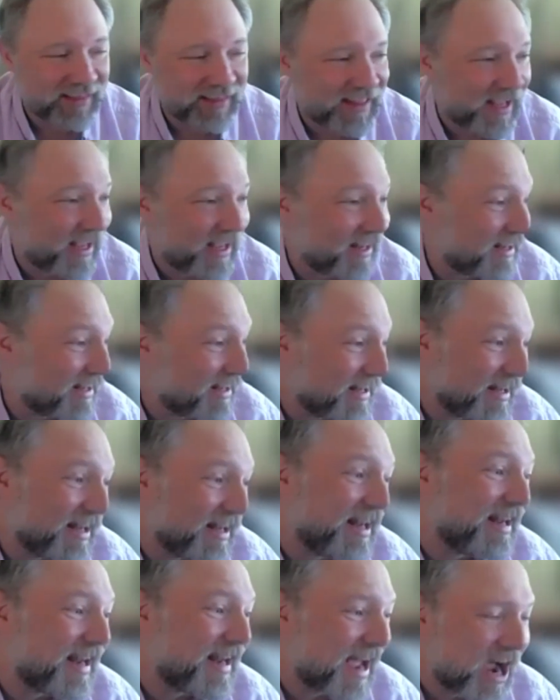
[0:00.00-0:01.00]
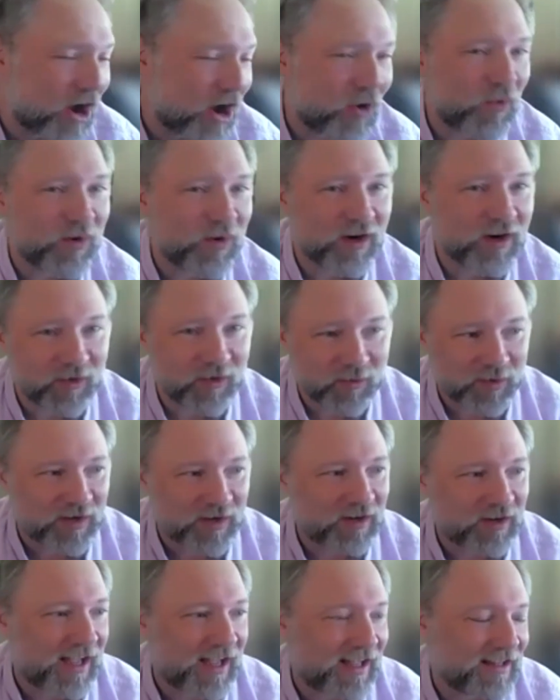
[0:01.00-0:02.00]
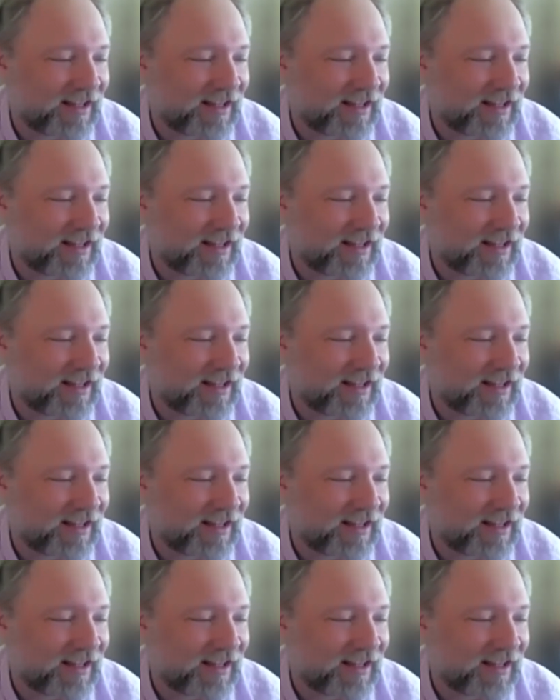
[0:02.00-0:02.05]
that now we're, we're,